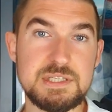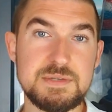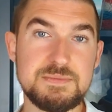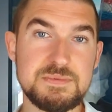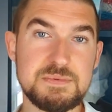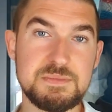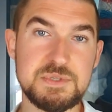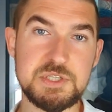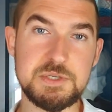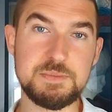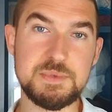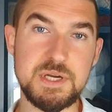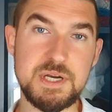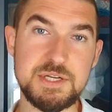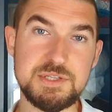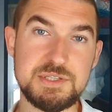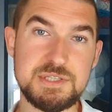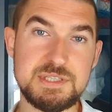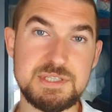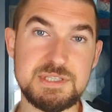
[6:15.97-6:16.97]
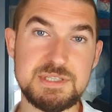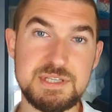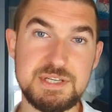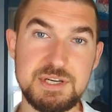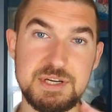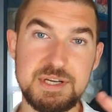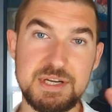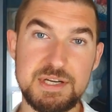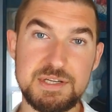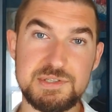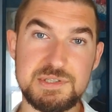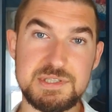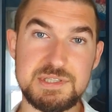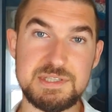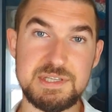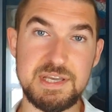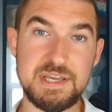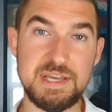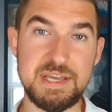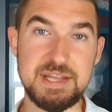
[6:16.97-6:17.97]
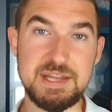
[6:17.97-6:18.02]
up from the subconscious into your conscious state.